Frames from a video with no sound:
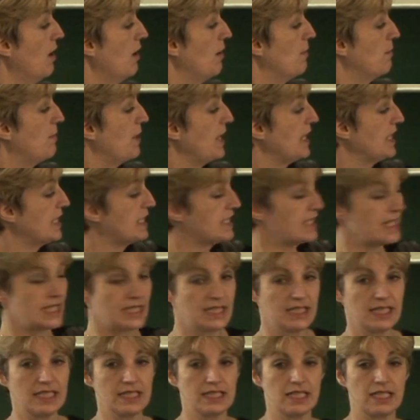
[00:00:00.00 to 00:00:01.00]
base
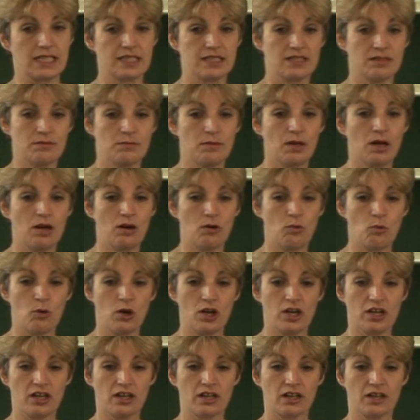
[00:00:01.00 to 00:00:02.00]
60 system at
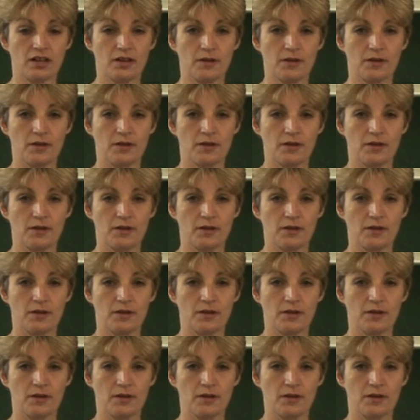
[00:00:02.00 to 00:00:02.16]
work.